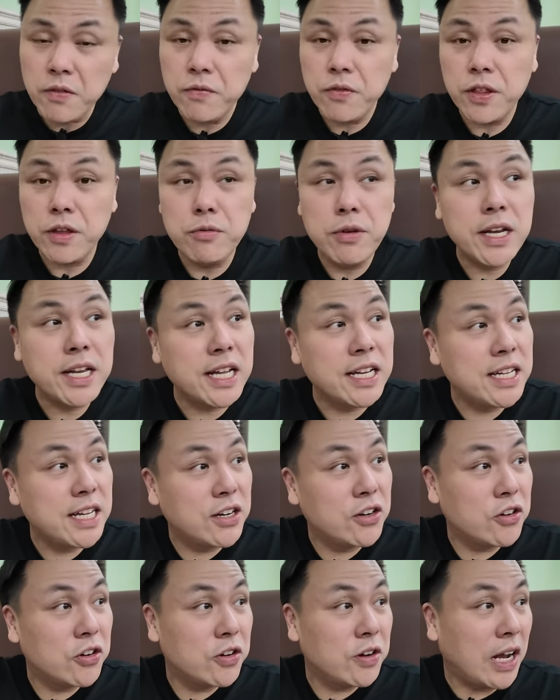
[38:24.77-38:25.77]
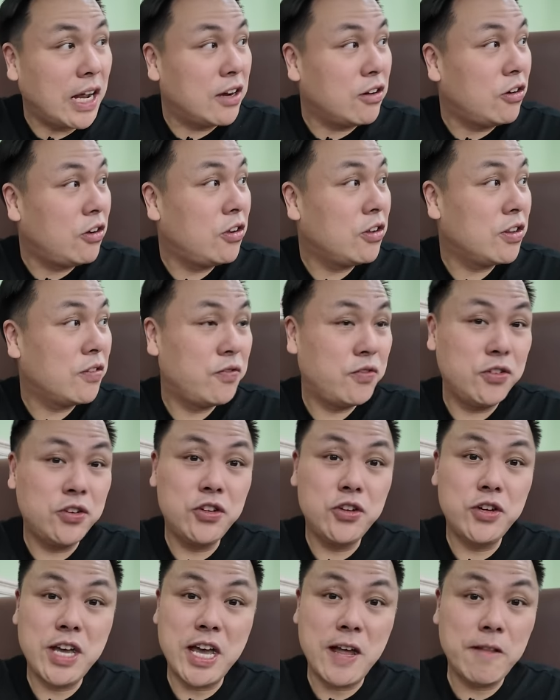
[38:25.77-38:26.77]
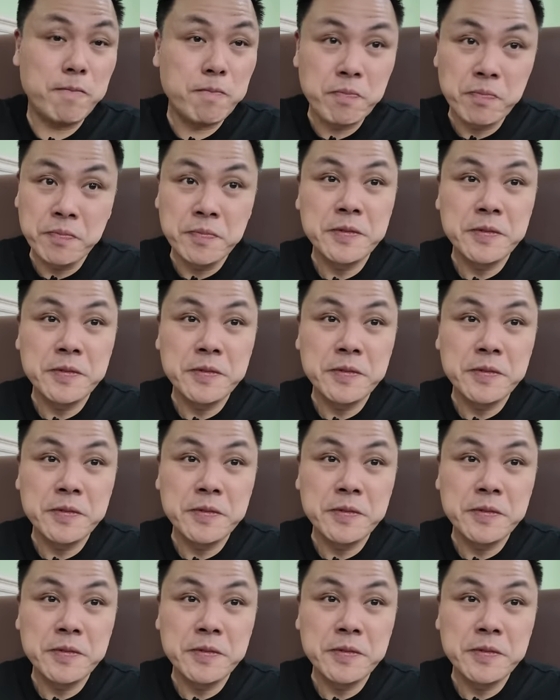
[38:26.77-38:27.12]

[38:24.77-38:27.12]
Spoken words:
with a weekend dinner and all the food you get,